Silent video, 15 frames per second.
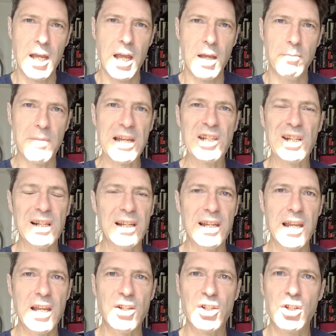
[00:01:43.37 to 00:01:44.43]

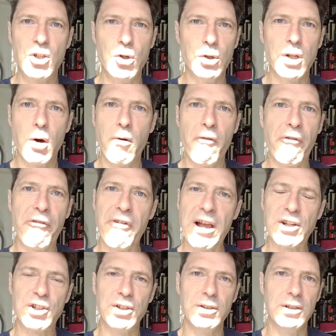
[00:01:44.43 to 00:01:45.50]
Basically, it's good
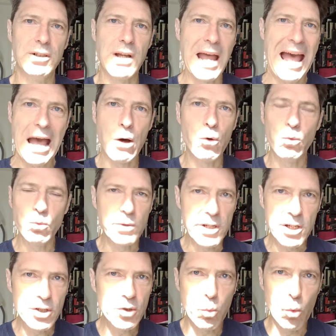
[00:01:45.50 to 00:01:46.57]
old-fashioned
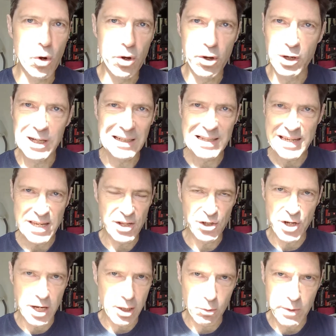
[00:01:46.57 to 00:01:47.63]
outreach work, lead
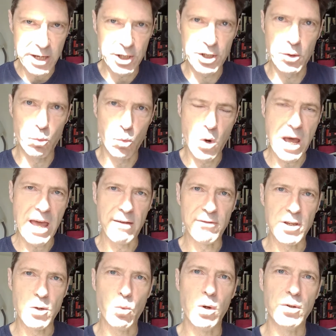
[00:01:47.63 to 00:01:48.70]
generation, whatever
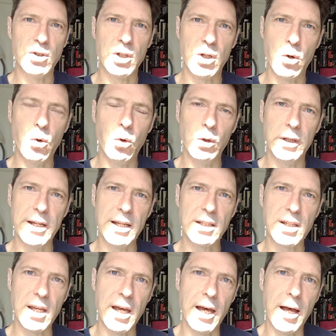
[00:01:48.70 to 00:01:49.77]
you want to call
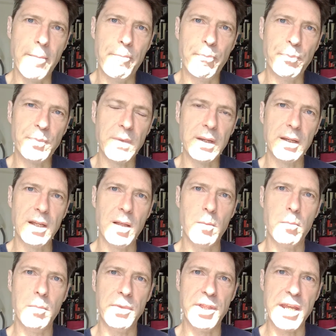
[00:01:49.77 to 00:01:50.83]
it.
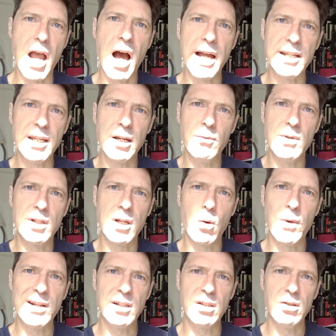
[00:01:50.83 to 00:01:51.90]
The idea is I
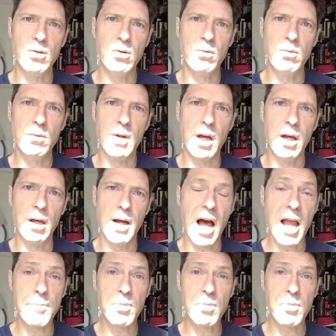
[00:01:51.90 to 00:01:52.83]
went to Hype